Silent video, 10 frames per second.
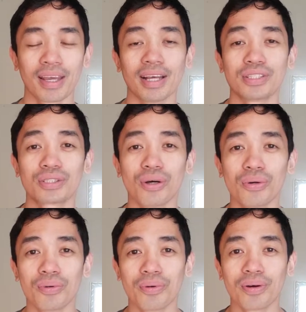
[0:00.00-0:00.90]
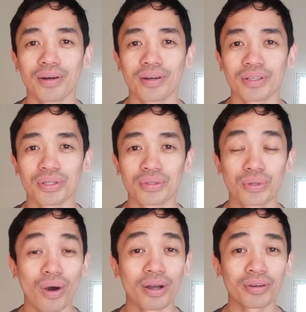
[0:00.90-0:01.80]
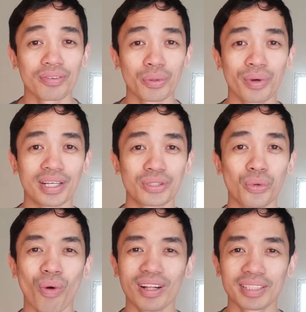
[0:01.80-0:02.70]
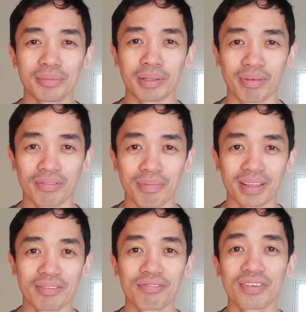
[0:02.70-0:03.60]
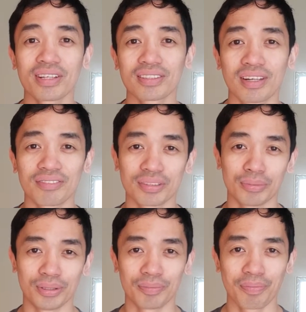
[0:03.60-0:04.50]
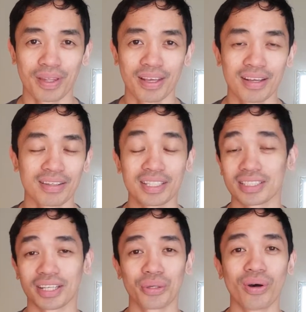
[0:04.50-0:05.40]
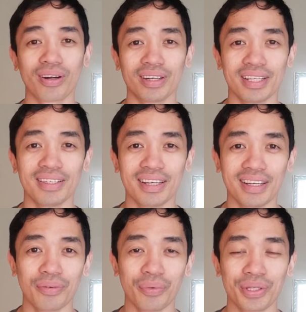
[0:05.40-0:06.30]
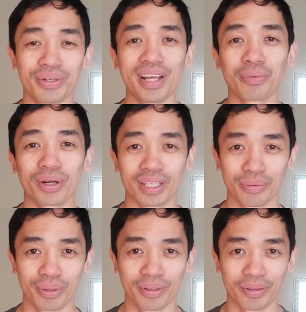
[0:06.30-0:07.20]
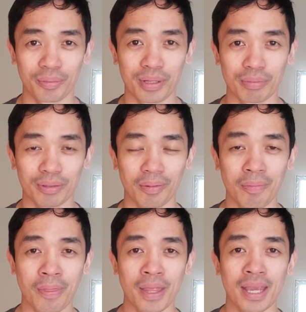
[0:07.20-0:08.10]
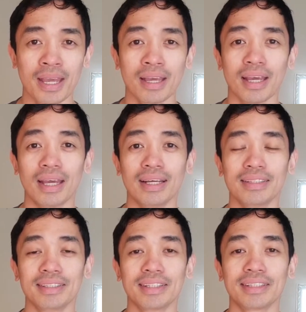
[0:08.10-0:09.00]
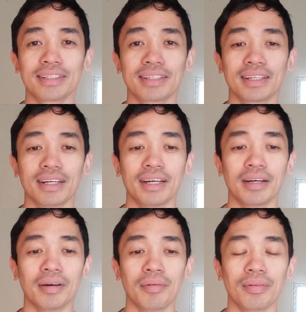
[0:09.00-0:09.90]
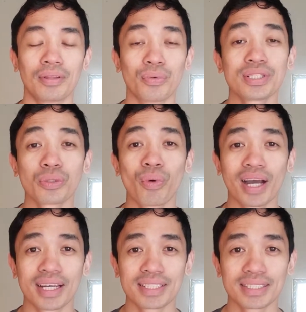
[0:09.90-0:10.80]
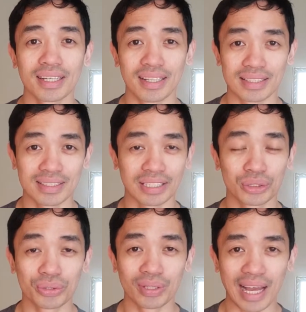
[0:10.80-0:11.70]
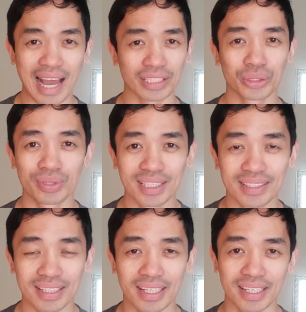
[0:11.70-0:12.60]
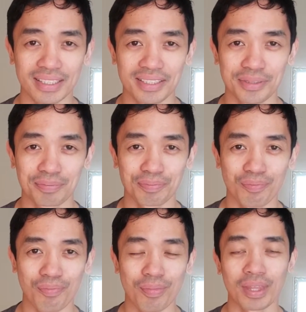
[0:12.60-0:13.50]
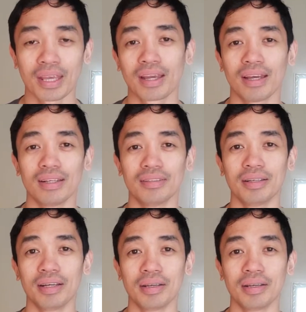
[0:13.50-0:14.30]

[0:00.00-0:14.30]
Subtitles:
And so you go out of your way to welcome them and make them feel comfortable, just like you are when you're networking with other people. And the reason why I say that's not actually the case, and